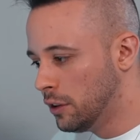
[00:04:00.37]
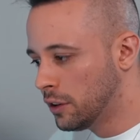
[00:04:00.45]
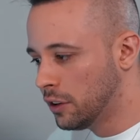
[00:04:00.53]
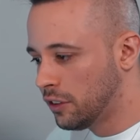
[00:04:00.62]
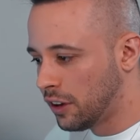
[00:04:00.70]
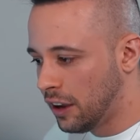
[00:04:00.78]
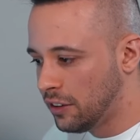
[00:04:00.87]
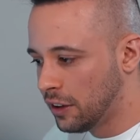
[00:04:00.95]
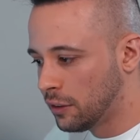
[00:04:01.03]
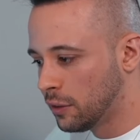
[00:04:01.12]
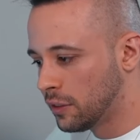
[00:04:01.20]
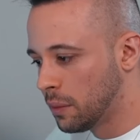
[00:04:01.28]
you could change
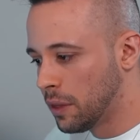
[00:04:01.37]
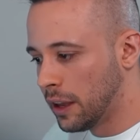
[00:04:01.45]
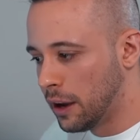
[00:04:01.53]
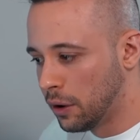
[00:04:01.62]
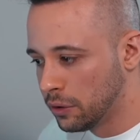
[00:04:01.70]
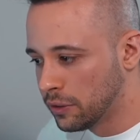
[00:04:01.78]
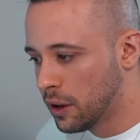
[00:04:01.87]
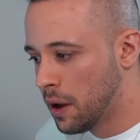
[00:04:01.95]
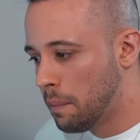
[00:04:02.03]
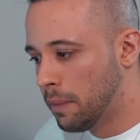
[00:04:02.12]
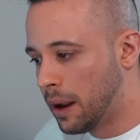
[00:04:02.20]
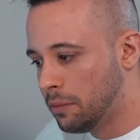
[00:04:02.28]
it to something else,
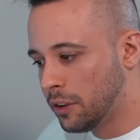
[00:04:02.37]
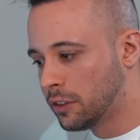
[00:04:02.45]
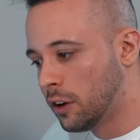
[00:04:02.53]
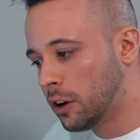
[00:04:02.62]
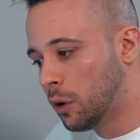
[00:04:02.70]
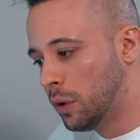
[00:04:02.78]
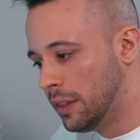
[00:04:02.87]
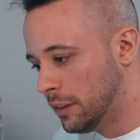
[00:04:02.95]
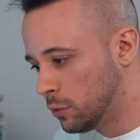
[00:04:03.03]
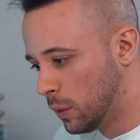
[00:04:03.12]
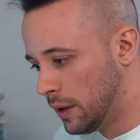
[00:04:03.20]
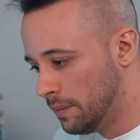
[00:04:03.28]
but I'm just going to go with
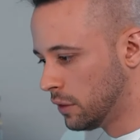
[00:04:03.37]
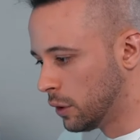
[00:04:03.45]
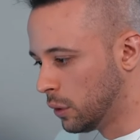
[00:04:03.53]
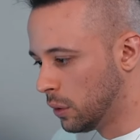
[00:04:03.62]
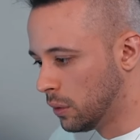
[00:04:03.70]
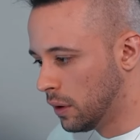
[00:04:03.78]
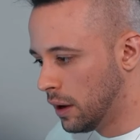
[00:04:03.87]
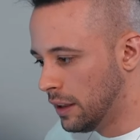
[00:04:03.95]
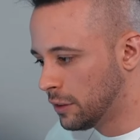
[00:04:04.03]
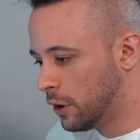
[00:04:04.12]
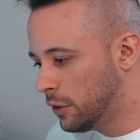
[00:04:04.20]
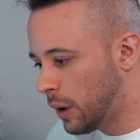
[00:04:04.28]
this one. So
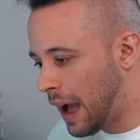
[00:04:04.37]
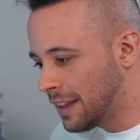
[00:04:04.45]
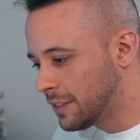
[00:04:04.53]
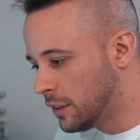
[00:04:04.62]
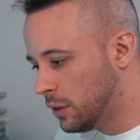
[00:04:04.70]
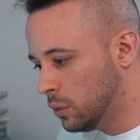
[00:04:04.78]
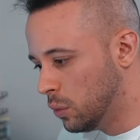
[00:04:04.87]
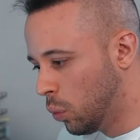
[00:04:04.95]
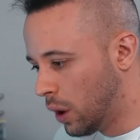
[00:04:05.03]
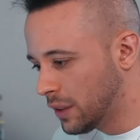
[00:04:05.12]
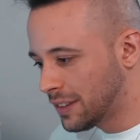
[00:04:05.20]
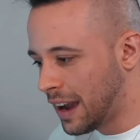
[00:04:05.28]
it's going to ask you
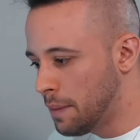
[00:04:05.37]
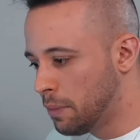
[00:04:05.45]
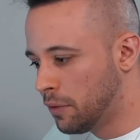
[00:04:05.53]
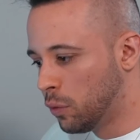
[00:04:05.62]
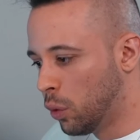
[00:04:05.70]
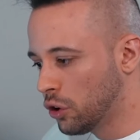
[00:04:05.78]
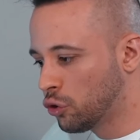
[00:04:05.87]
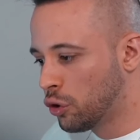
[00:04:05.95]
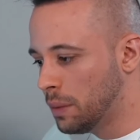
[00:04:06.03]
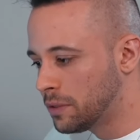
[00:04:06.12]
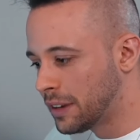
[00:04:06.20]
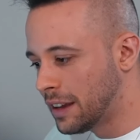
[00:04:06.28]
what
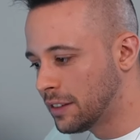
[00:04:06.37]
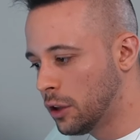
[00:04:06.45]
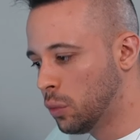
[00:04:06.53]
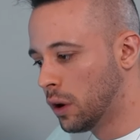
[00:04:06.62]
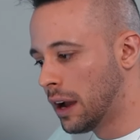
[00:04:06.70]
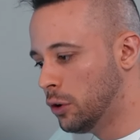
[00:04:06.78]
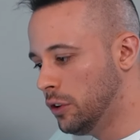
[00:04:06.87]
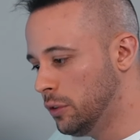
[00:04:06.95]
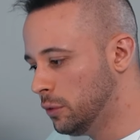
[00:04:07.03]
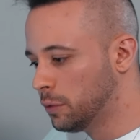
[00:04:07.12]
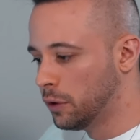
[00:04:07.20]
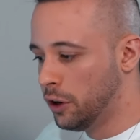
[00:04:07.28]
trim size that you want to
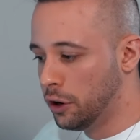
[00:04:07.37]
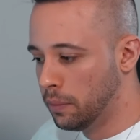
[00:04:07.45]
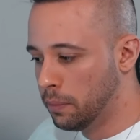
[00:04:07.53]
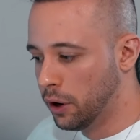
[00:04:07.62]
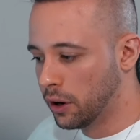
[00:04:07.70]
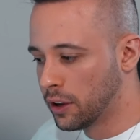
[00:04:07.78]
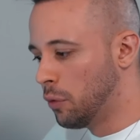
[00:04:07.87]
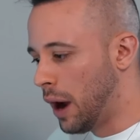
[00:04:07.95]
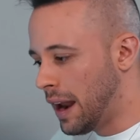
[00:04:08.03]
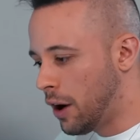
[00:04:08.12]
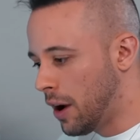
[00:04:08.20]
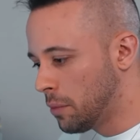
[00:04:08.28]
use for your book.
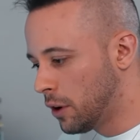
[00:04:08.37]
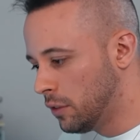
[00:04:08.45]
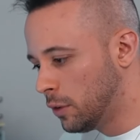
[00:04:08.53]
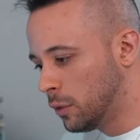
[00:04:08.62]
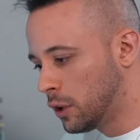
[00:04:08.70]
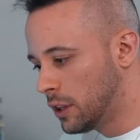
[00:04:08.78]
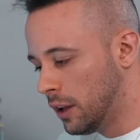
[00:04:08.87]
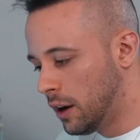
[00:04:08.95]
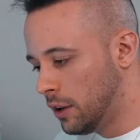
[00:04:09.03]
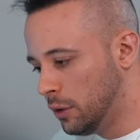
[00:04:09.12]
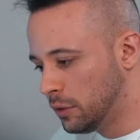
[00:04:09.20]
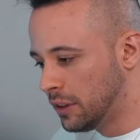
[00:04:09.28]
Right now, I'm going to
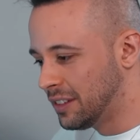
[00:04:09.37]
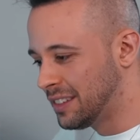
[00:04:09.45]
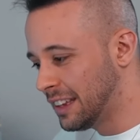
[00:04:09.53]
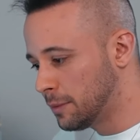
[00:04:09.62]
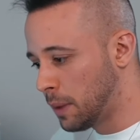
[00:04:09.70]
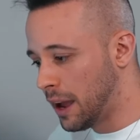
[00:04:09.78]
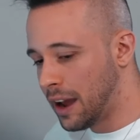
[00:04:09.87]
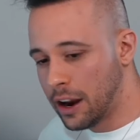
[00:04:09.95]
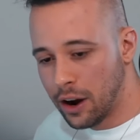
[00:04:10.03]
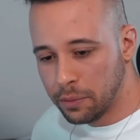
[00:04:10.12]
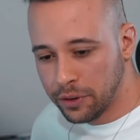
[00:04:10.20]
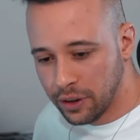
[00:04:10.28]
use this 6x9
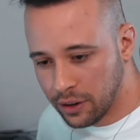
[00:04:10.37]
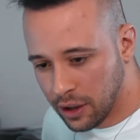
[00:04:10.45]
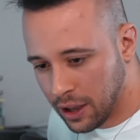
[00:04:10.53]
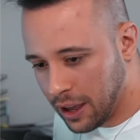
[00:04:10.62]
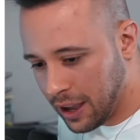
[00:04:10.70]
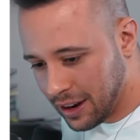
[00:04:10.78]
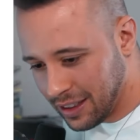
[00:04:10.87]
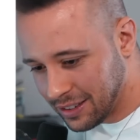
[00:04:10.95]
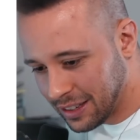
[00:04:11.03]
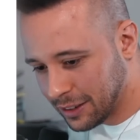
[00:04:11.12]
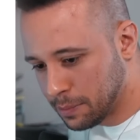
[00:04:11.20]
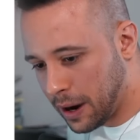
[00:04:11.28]
option, and a
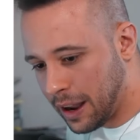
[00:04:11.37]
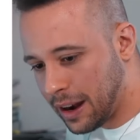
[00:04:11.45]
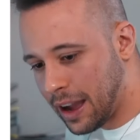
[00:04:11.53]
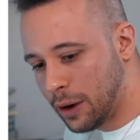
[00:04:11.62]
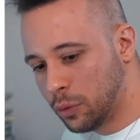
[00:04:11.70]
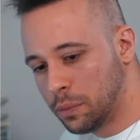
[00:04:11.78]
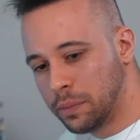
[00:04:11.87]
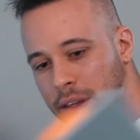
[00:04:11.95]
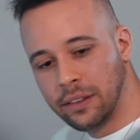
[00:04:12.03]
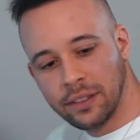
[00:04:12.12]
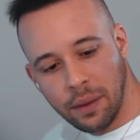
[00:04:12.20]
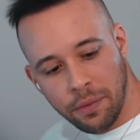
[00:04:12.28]
6x9 would
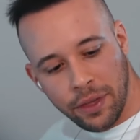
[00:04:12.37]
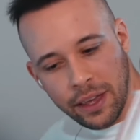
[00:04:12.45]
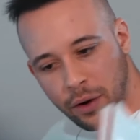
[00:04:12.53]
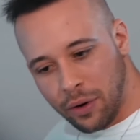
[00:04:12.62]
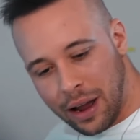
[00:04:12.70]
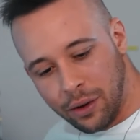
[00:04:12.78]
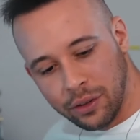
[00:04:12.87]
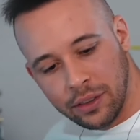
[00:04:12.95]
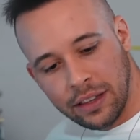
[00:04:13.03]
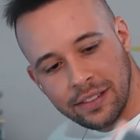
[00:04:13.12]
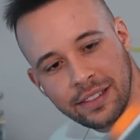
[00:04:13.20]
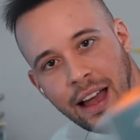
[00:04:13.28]
be something around
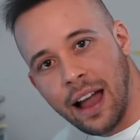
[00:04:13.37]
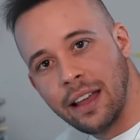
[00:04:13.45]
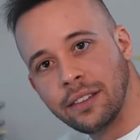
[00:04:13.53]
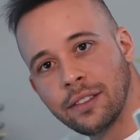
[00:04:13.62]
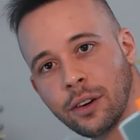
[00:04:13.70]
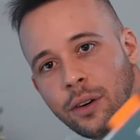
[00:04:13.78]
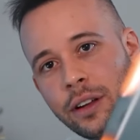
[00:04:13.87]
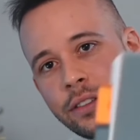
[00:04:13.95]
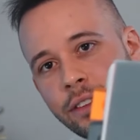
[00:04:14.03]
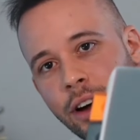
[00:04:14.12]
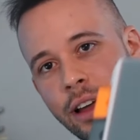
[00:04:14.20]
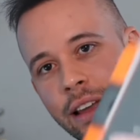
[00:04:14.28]
this size. So it's
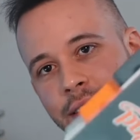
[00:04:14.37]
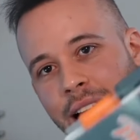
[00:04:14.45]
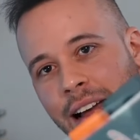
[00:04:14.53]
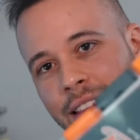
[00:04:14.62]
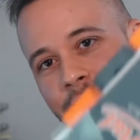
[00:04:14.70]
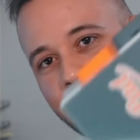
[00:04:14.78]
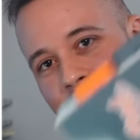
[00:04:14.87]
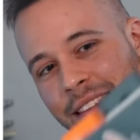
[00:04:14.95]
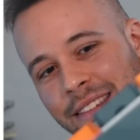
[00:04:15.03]
not exactly this